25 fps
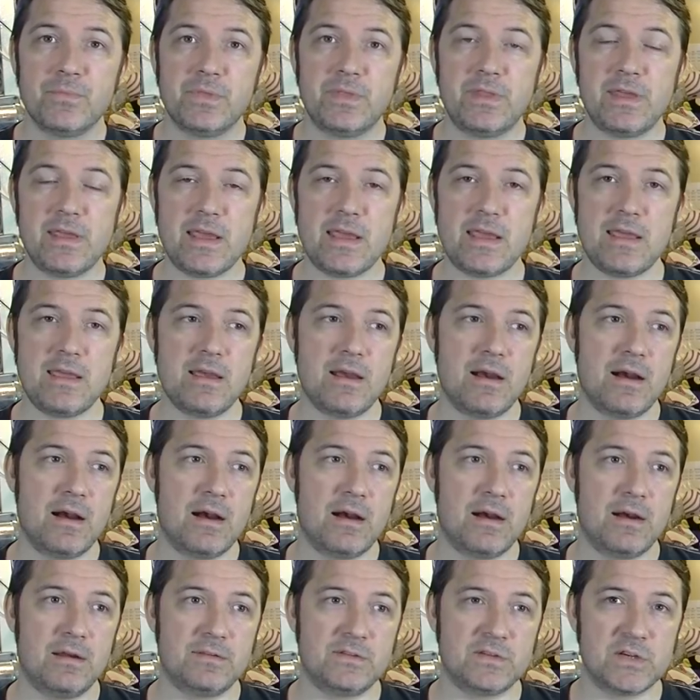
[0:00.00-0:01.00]
the
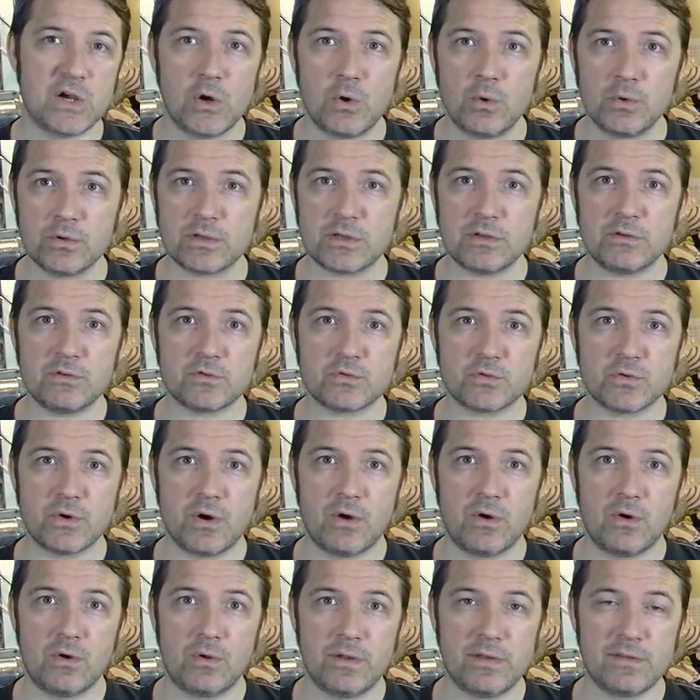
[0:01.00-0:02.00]
uh, tone
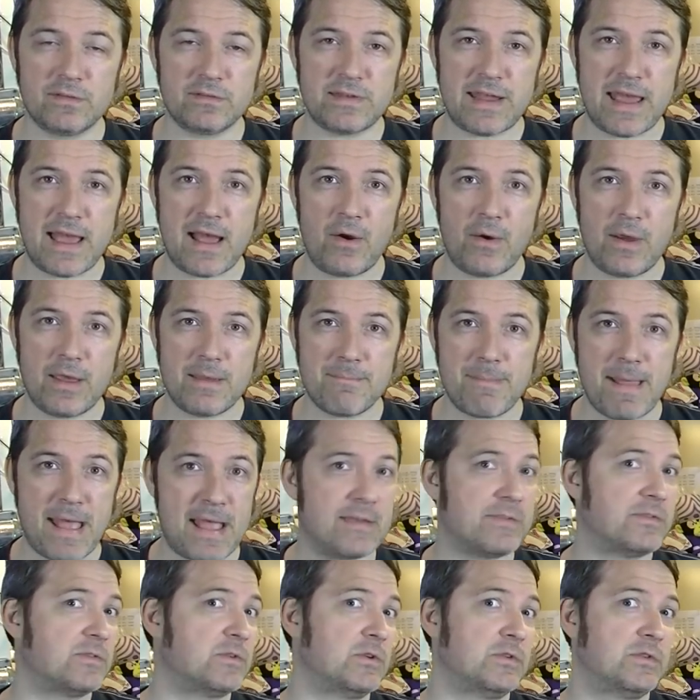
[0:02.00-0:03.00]
control is now a
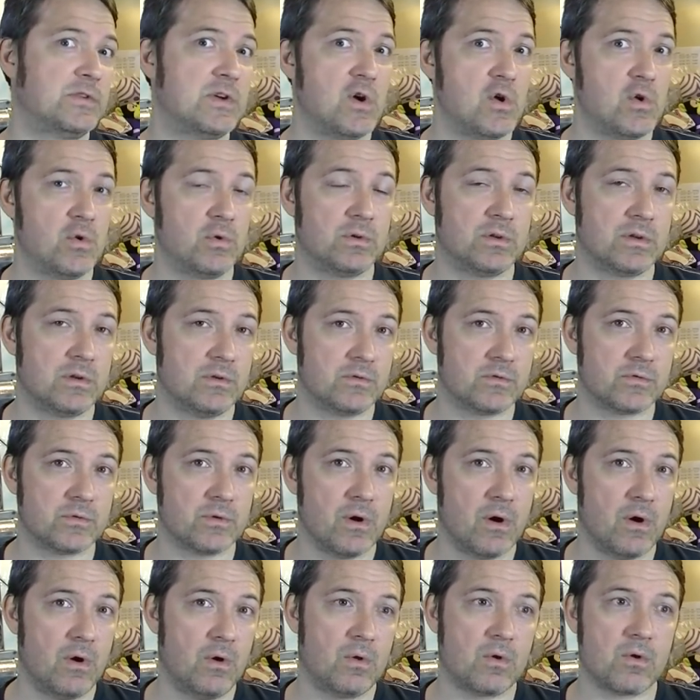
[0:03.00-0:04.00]
master tone
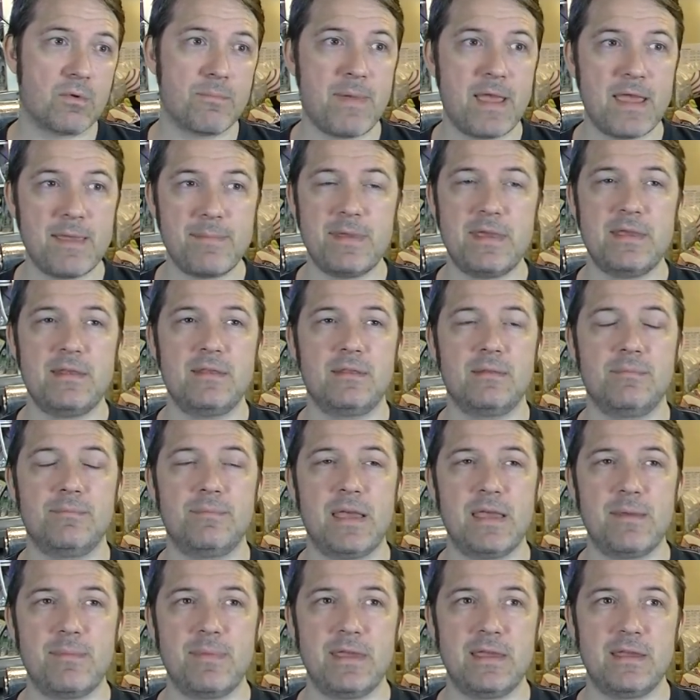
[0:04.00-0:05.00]
control or maybe
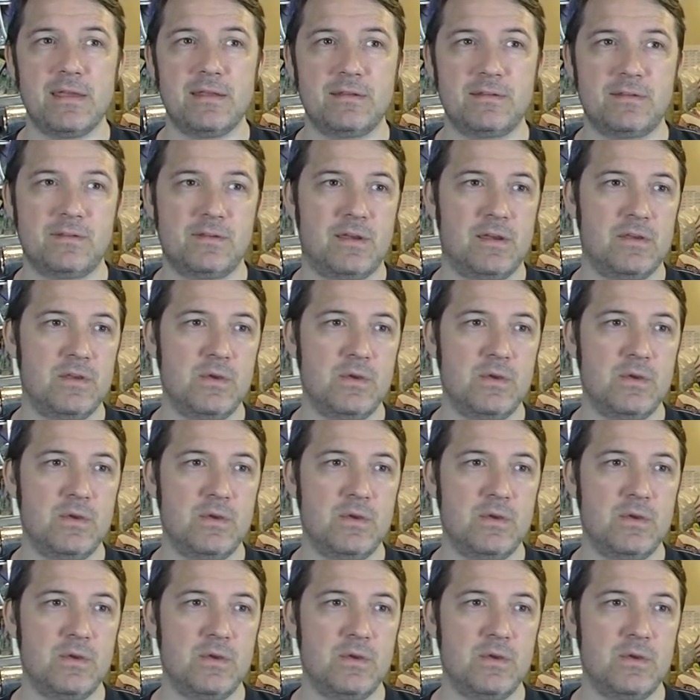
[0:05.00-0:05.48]
maybe it uh,